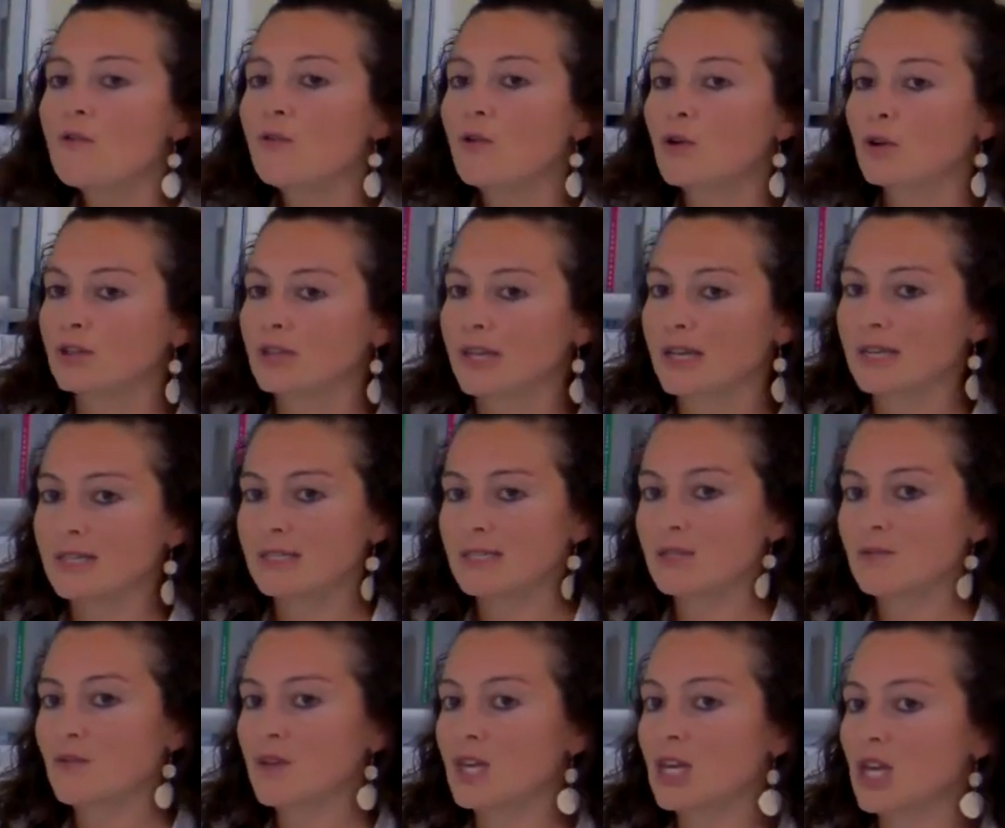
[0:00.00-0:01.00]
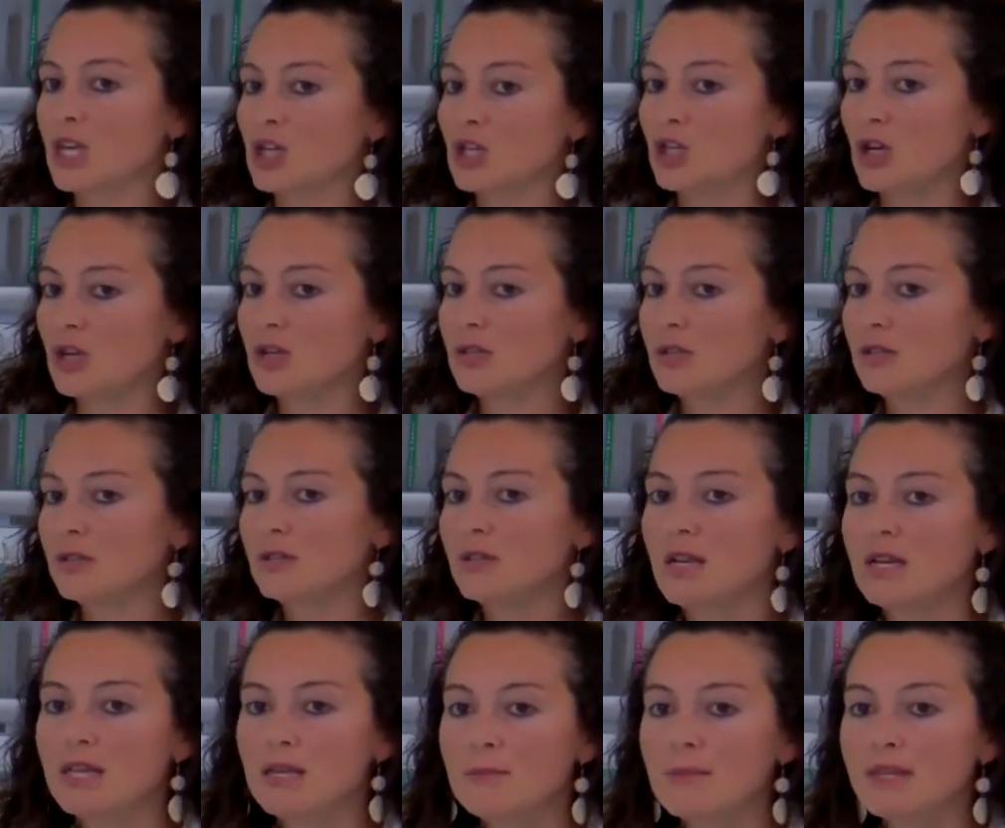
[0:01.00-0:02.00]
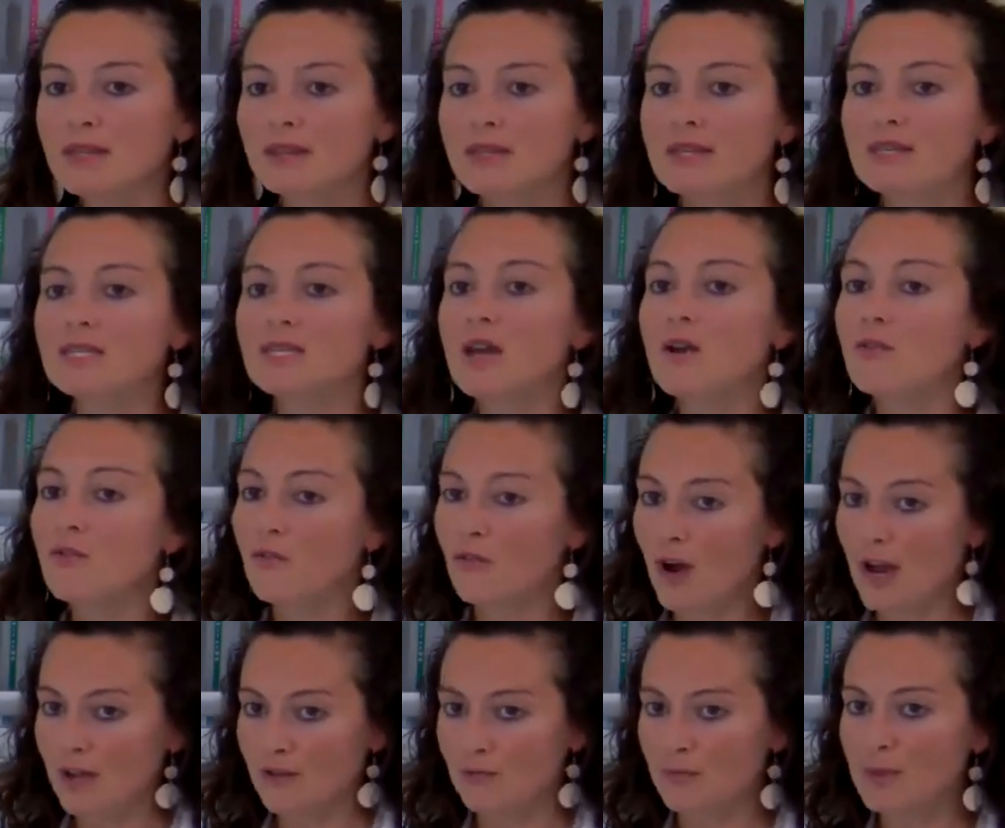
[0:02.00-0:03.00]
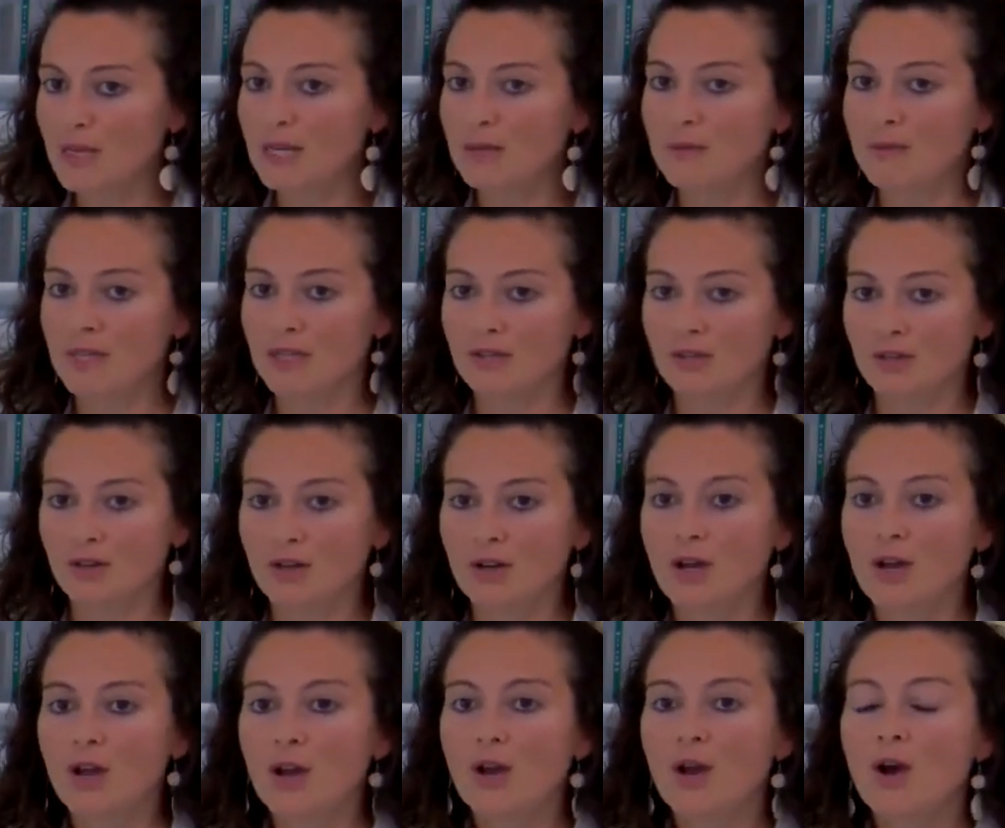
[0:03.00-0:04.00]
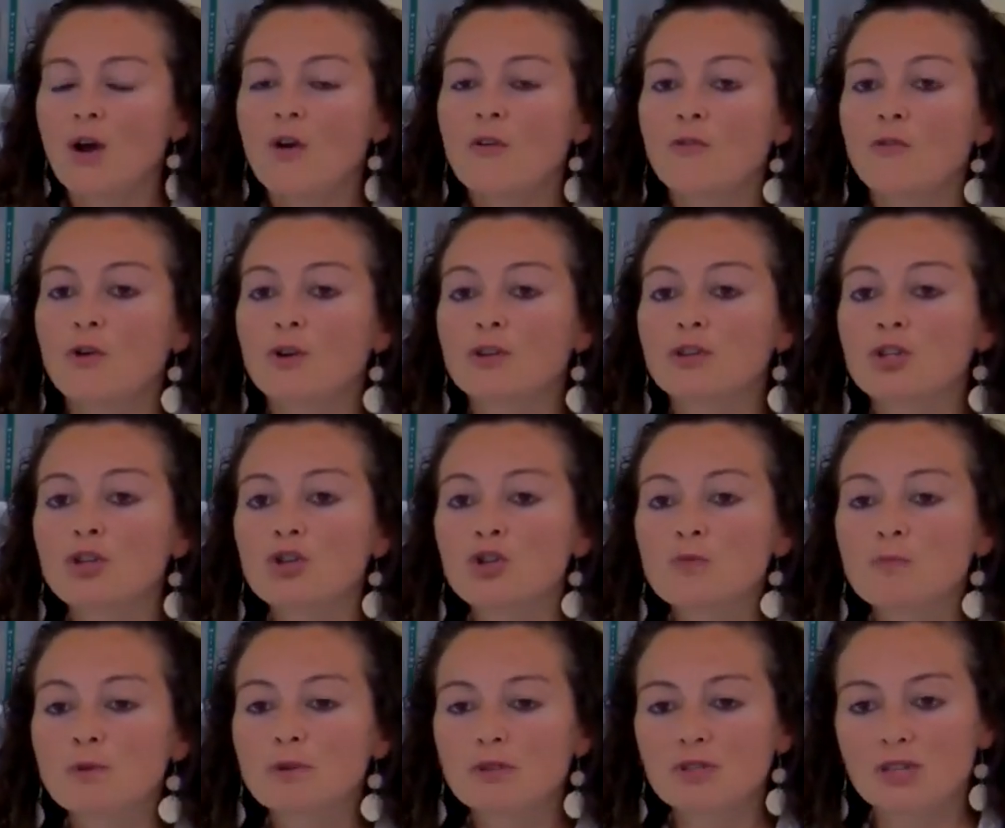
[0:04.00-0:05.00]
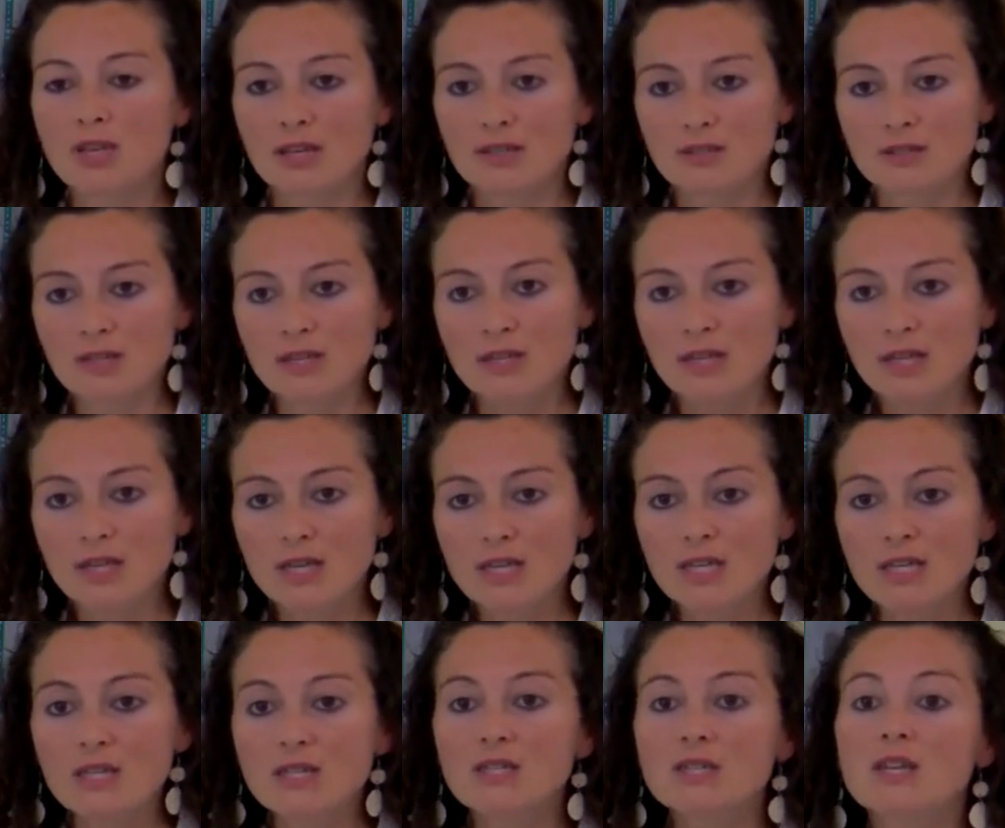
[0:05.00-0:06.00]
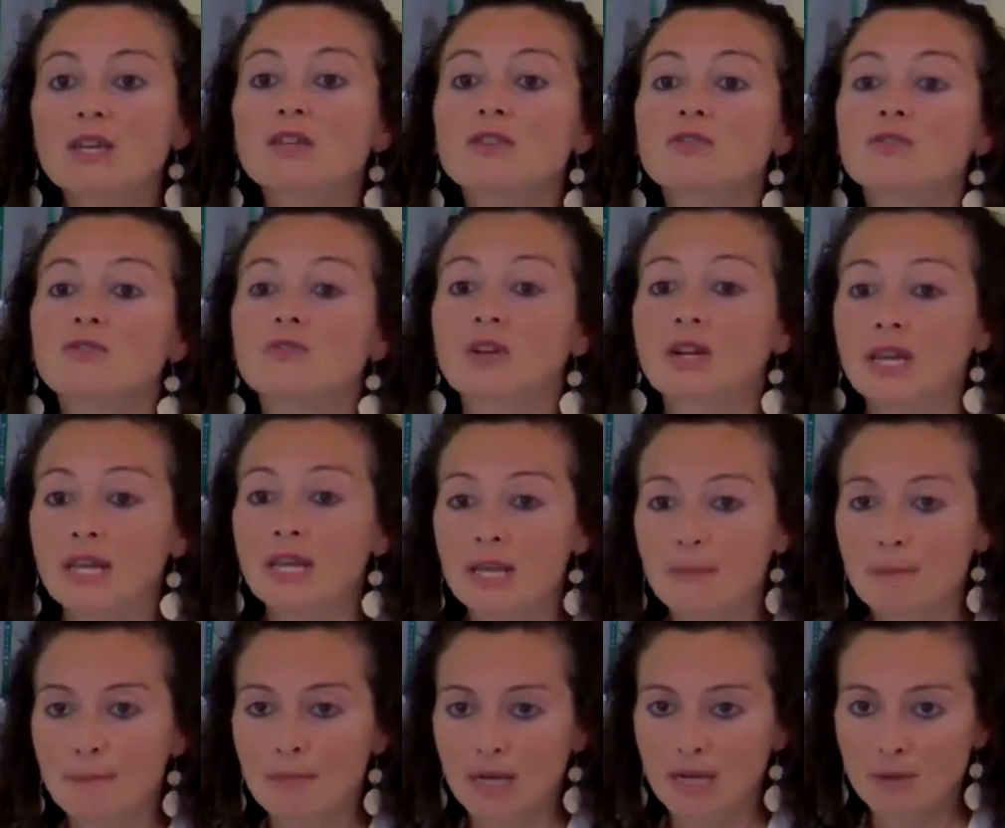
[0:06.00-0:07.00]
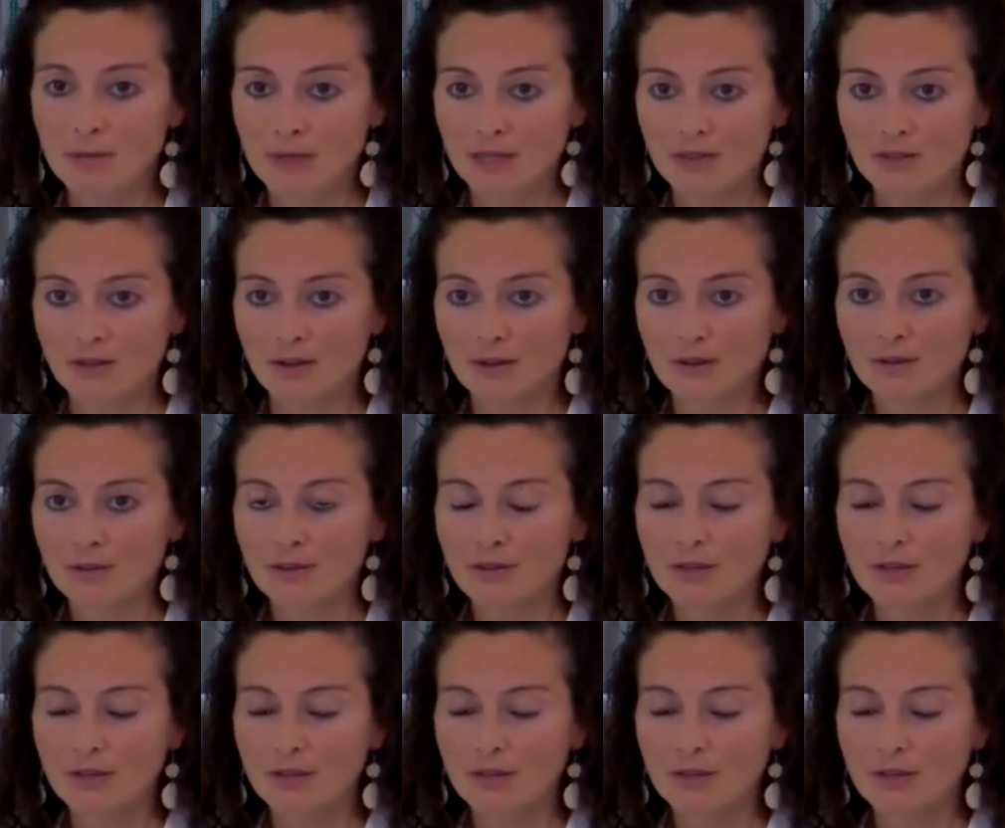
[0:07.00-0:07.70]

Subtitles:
For decalcification, the limit is 5 millimeters. For tissue processing is 3 millimeters.